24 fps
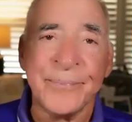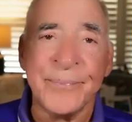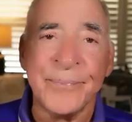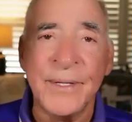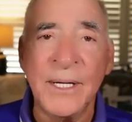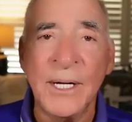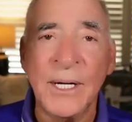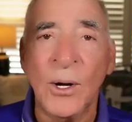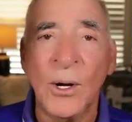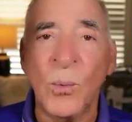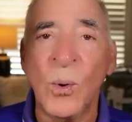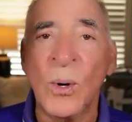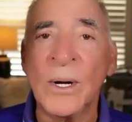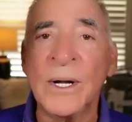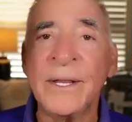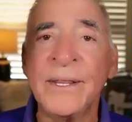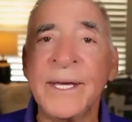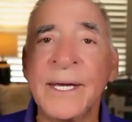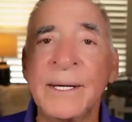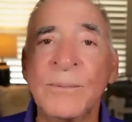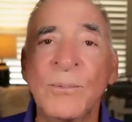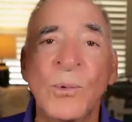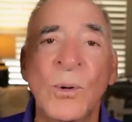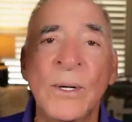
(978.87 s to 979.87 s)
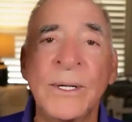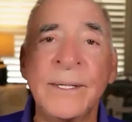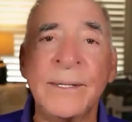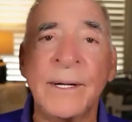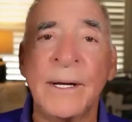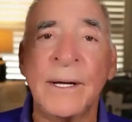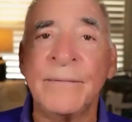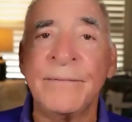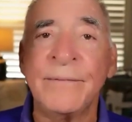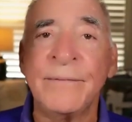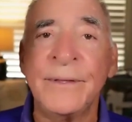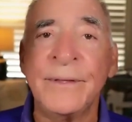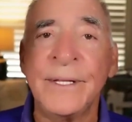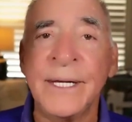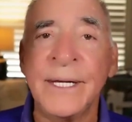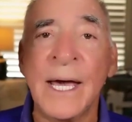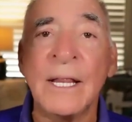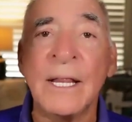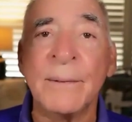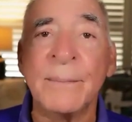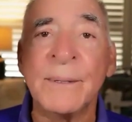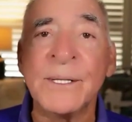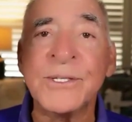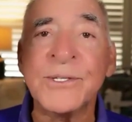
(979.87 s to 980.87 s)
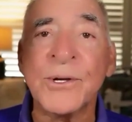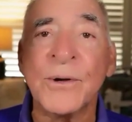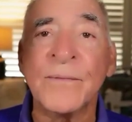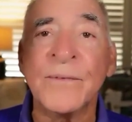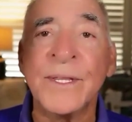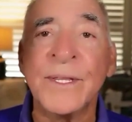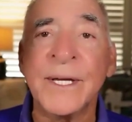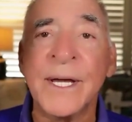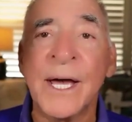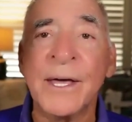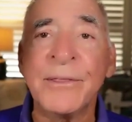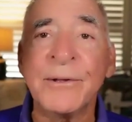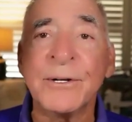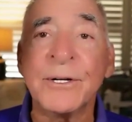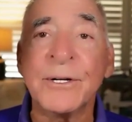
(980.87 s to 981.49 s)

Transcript: one of the elements over the other,